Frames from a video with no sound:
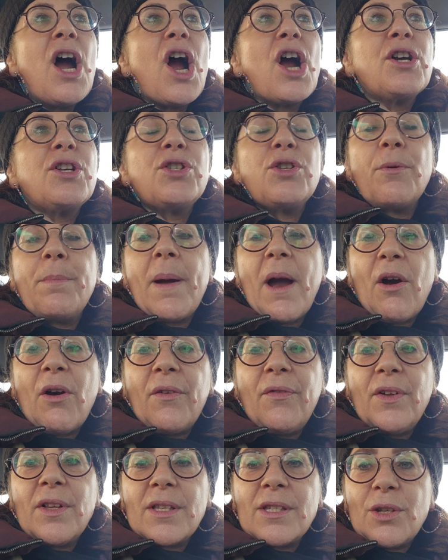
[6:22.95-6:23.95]
are so
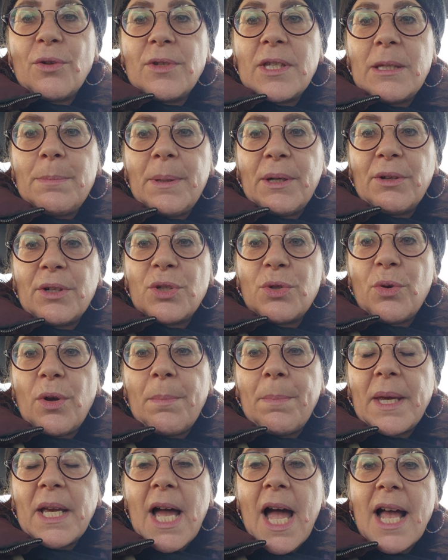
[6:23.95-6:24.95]
powerful and so
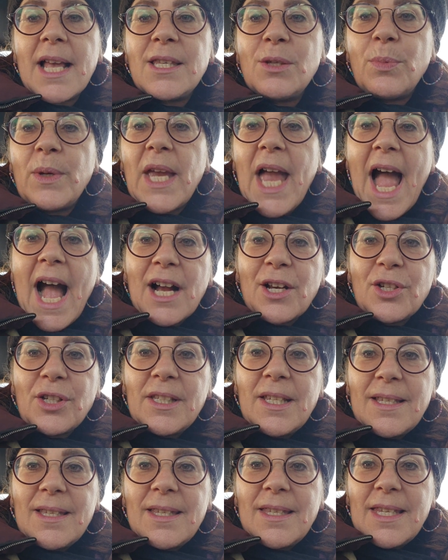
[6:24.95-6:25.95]
spiritual because we
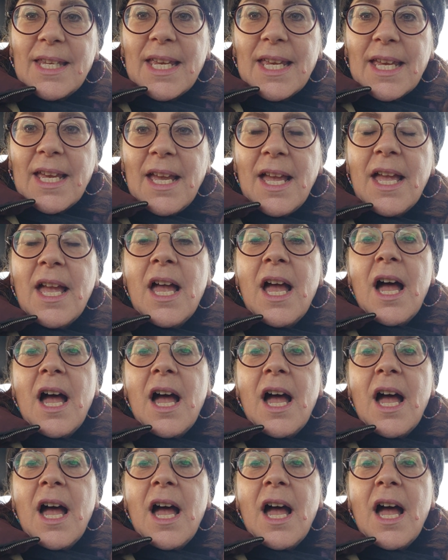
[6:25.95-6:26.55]
actually see